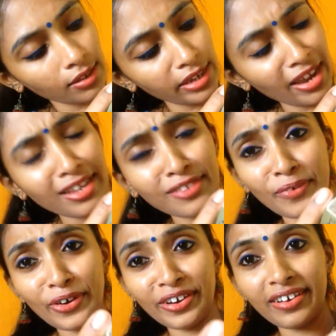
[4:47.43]
says
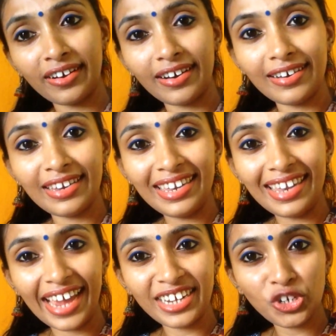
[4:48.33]
for a
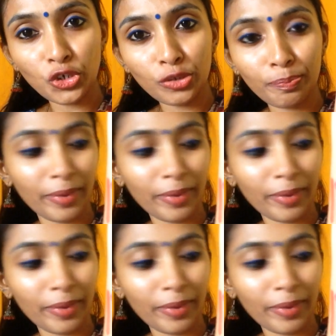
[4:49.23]
lightish